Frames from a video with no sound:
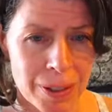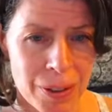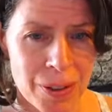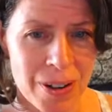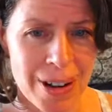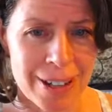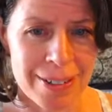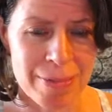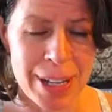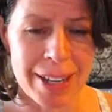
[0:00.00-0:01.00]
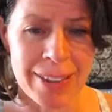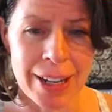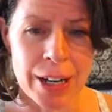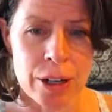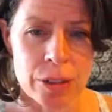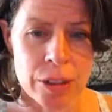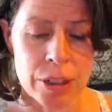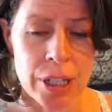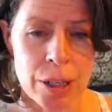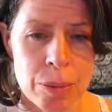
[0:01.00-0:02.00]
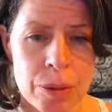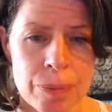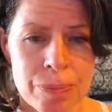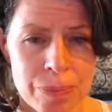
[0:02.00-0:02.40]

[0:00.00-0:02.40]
you're not making the air sustainable.